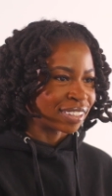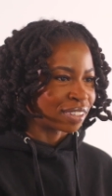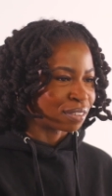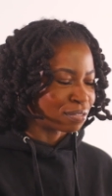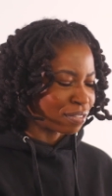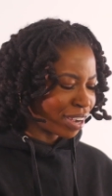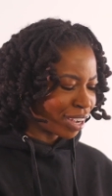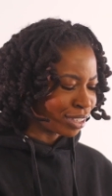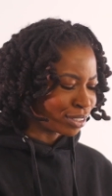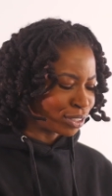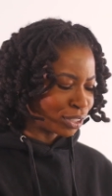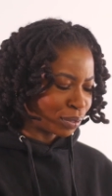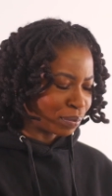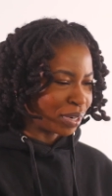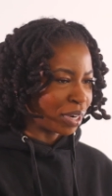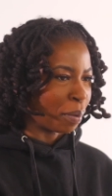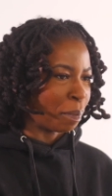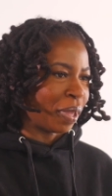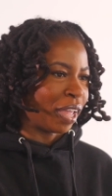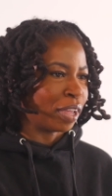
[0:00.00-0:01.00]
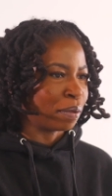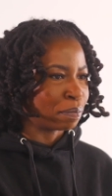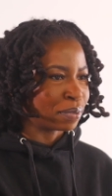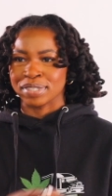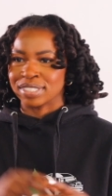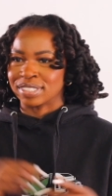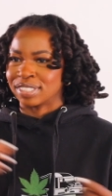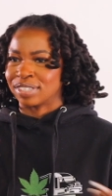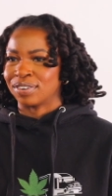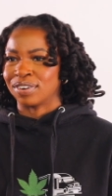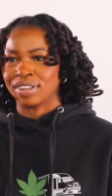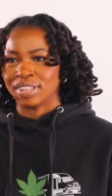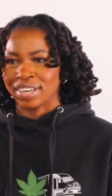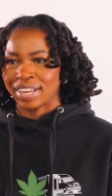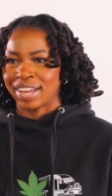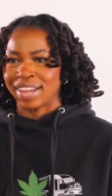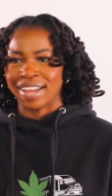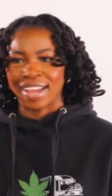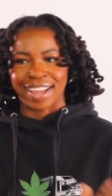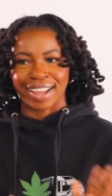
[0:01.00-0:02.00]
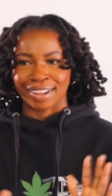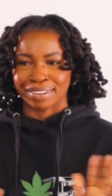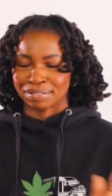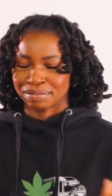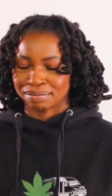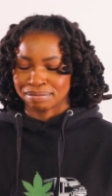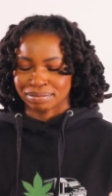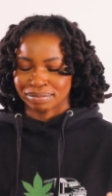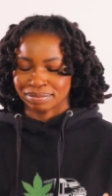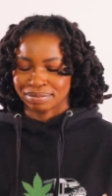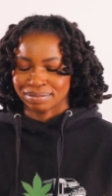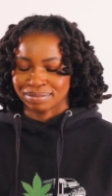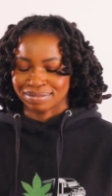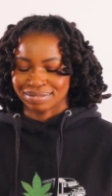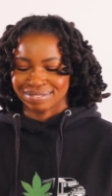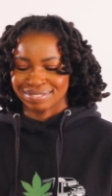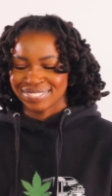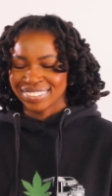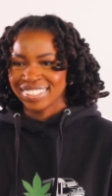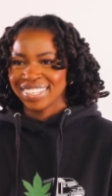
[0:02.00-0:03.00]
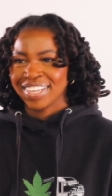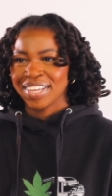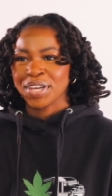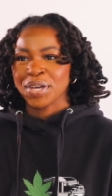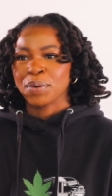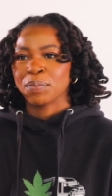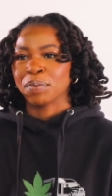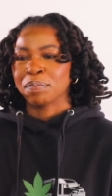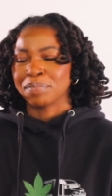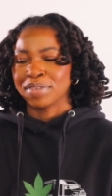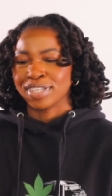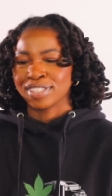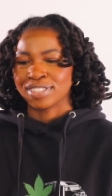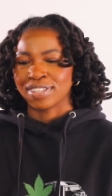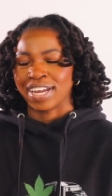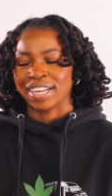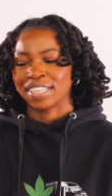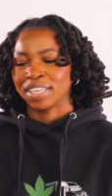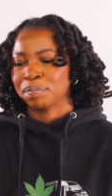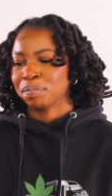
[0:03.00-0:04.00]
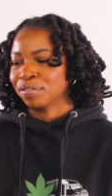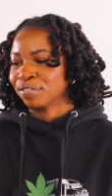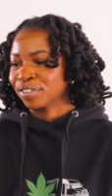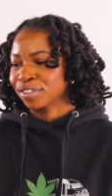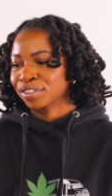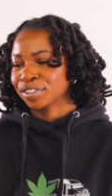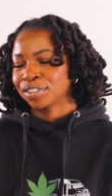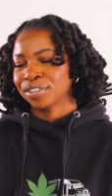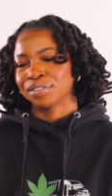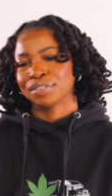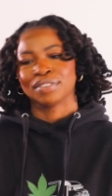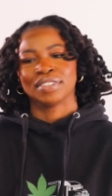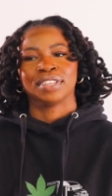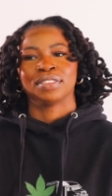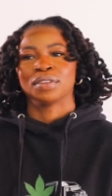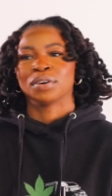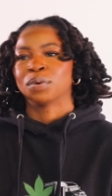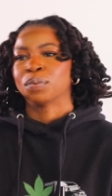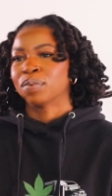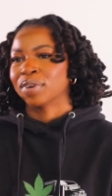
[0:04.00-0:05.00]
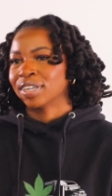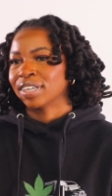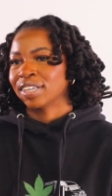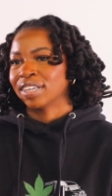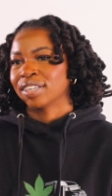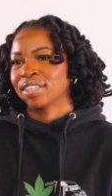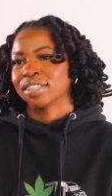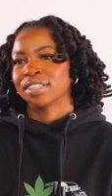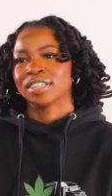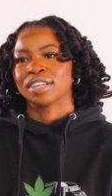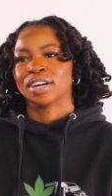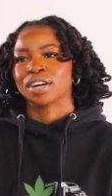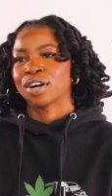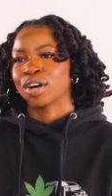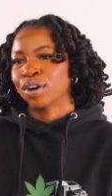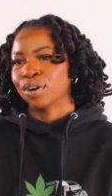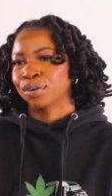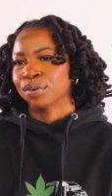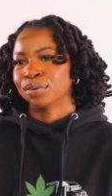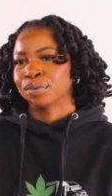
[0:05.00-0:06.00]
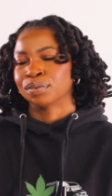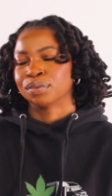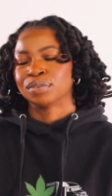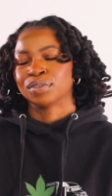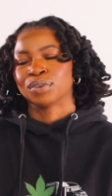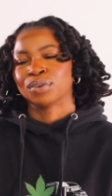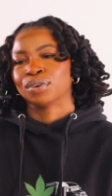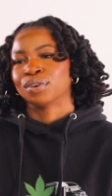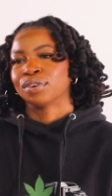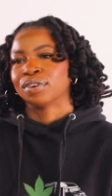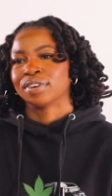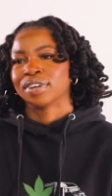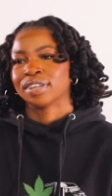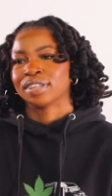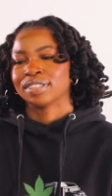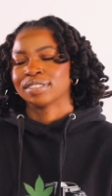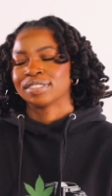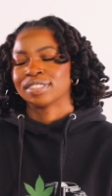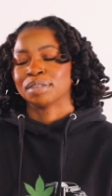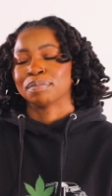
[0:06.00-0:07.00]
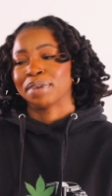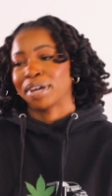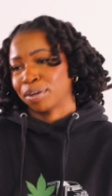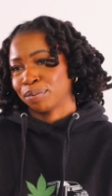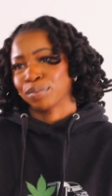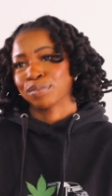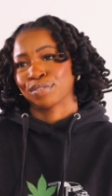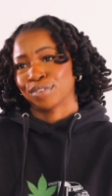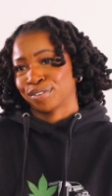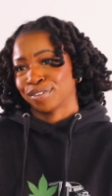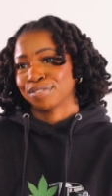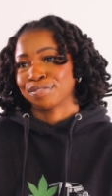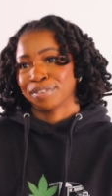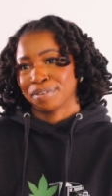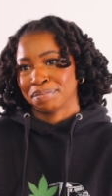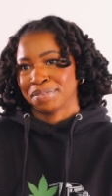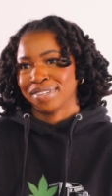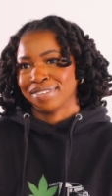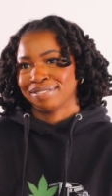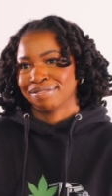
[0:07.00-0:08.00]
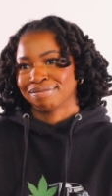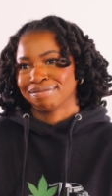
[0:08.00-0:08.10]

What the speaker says: the Fonto and the papers and all of that. With me, so I keep it real cute, either a one hitter, a cone, or somebody would roll it for me.